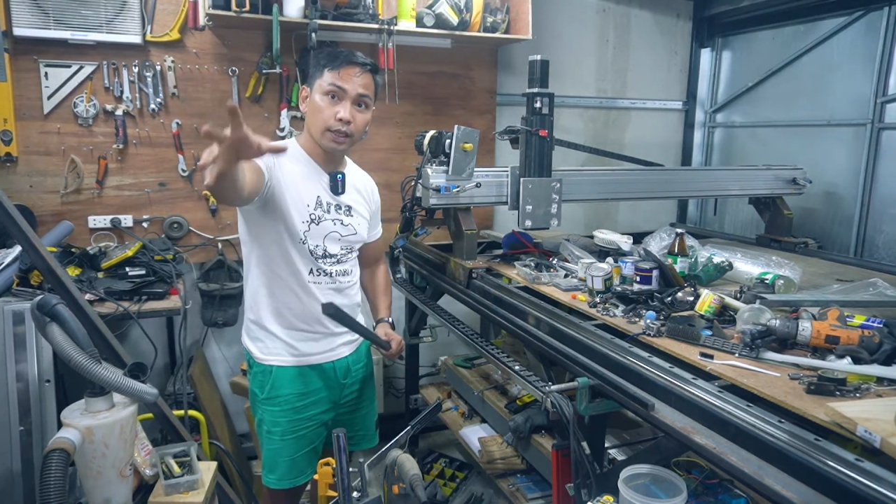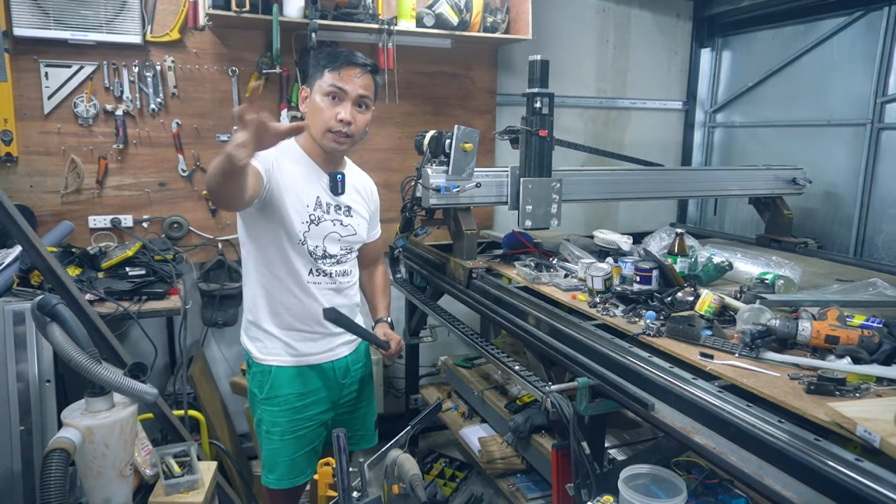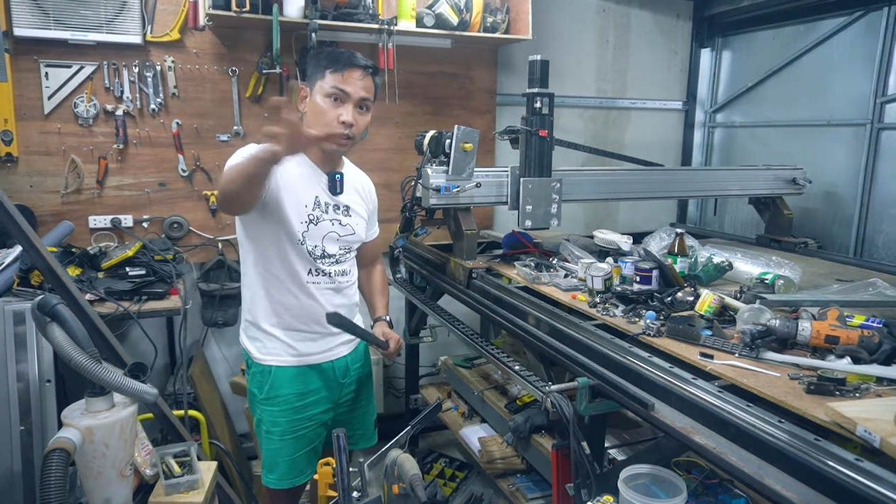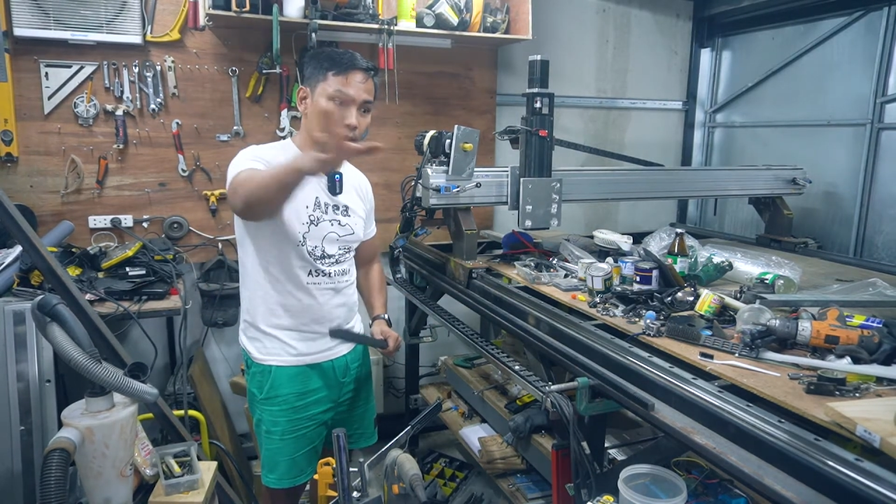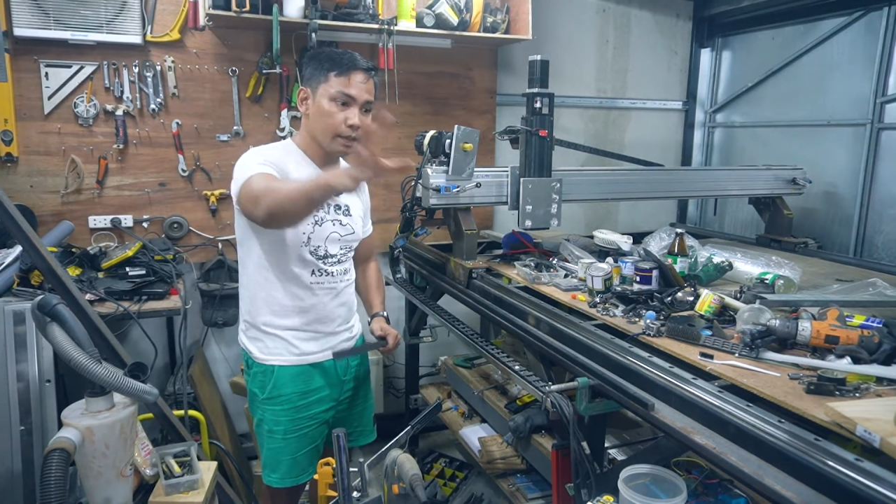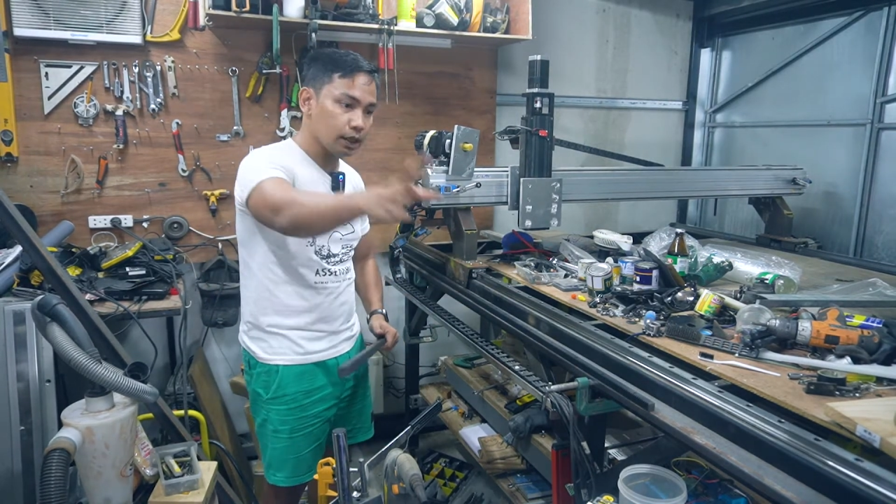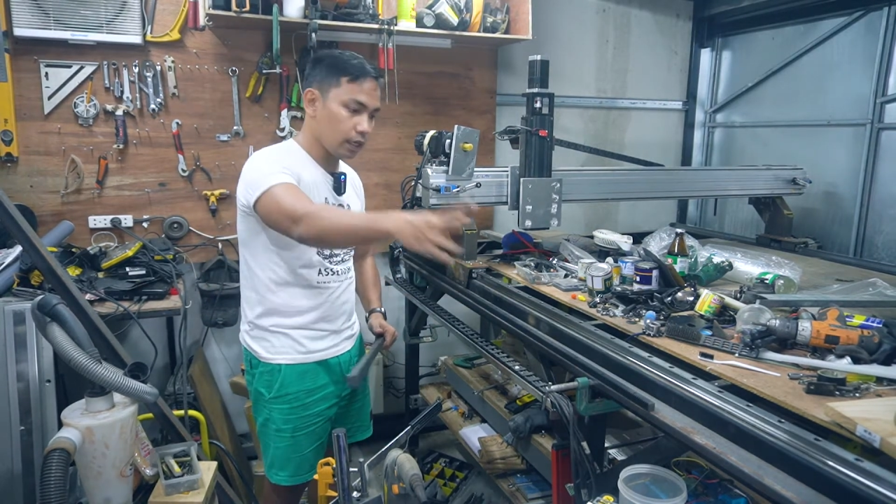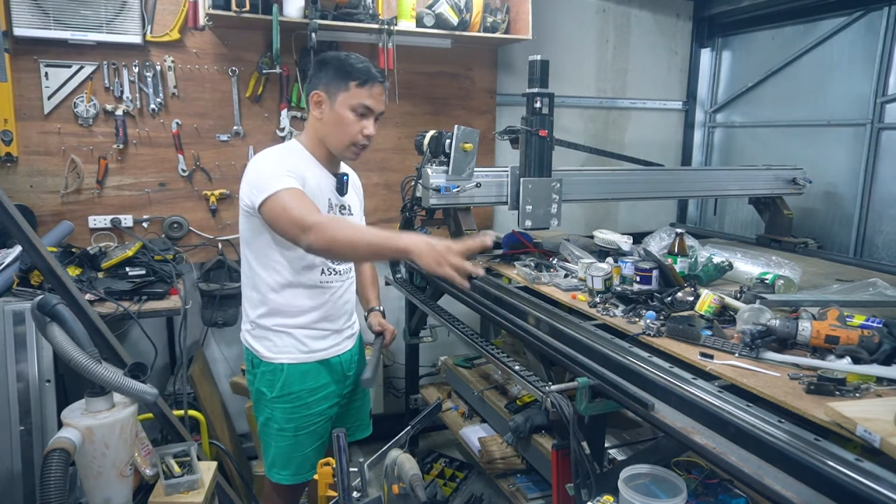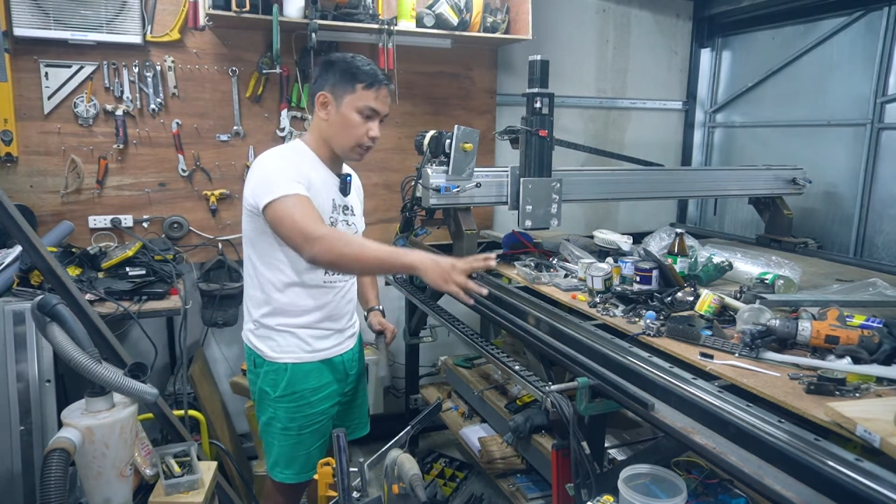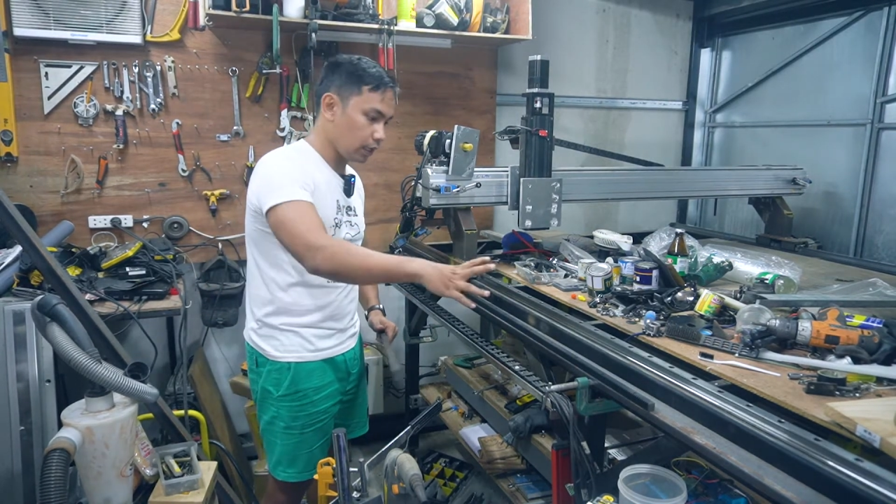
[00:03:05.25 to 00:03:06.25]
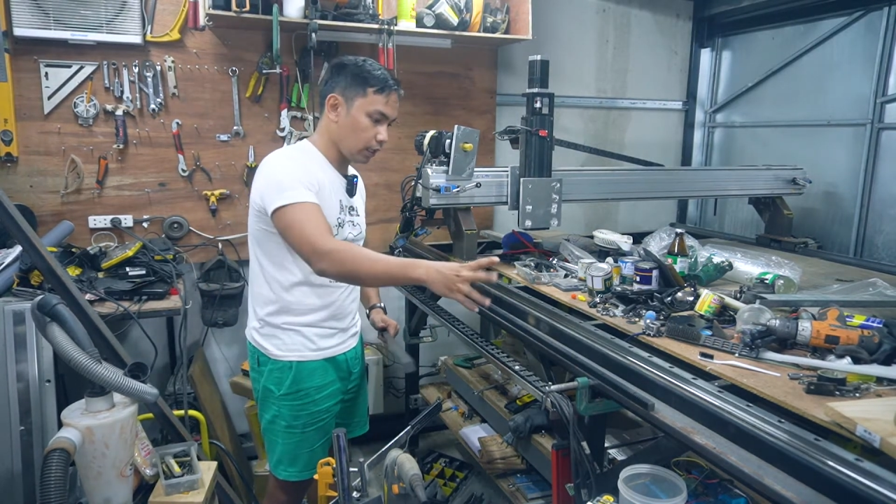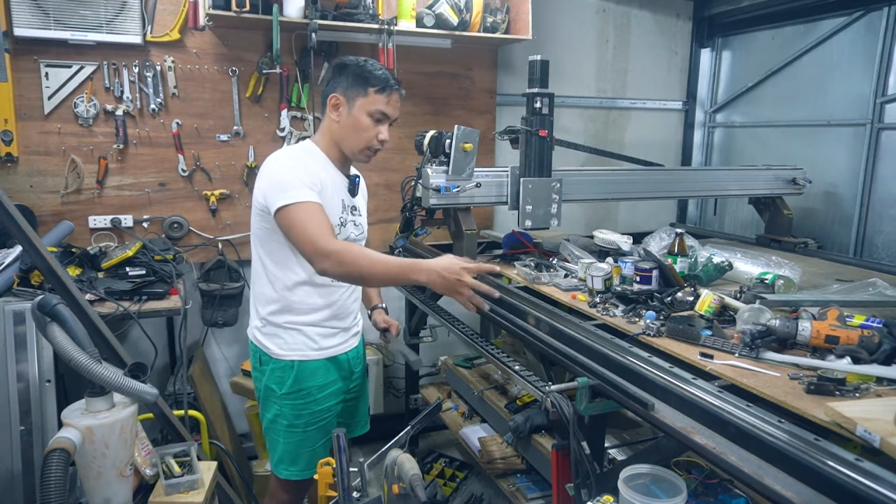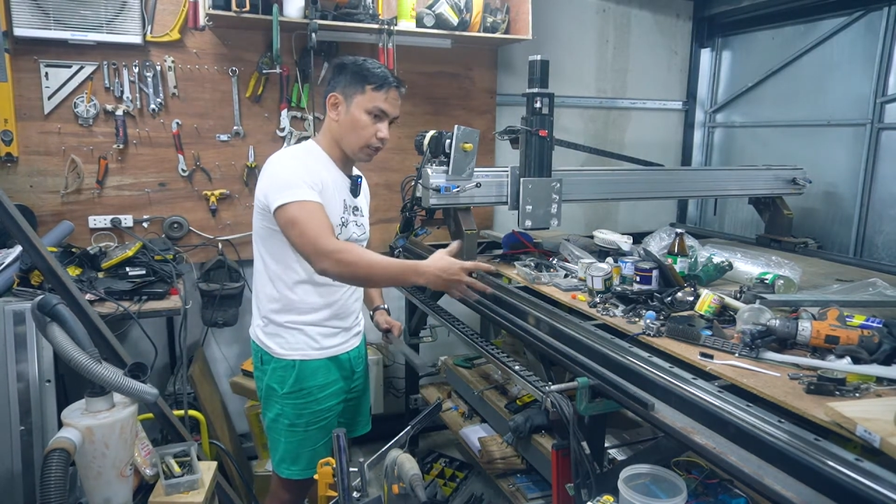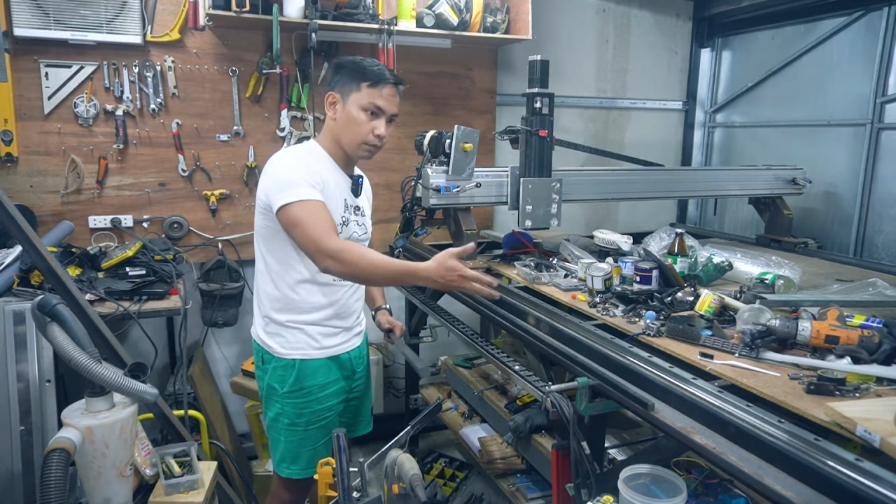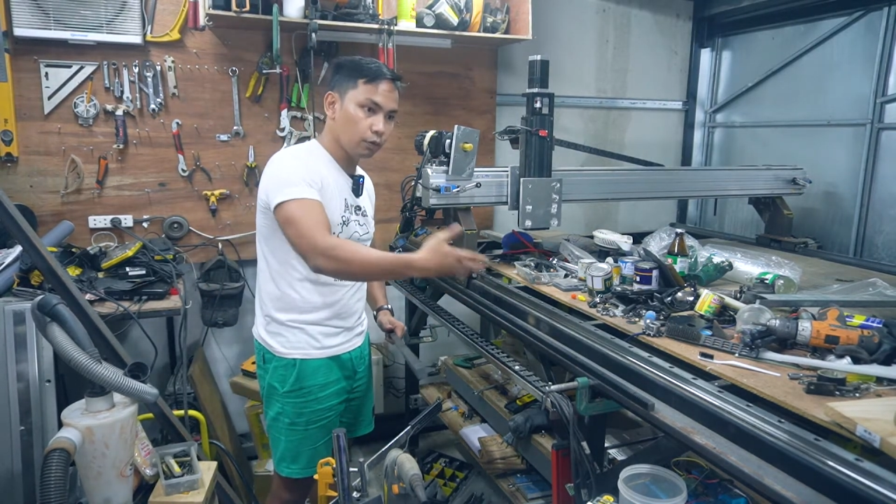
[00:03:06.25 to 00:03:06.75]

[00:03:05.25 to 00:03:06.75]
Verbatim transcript: get the camera and uh,